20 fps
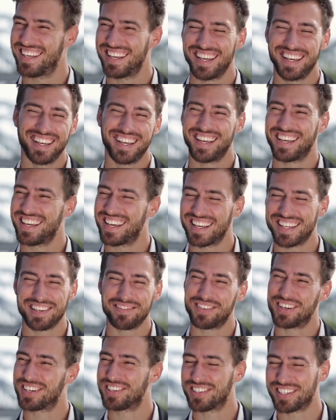Keep your
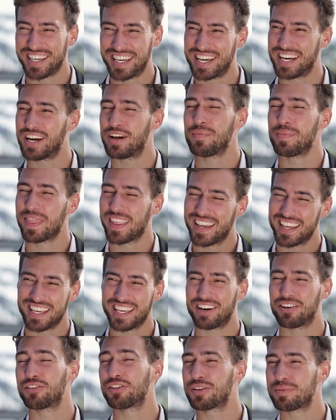arms to the side
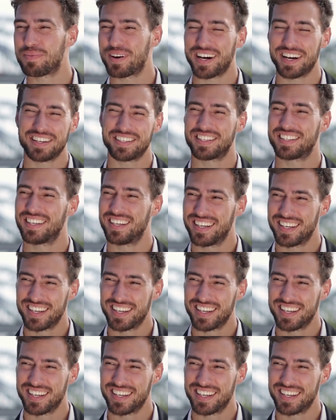of your body in a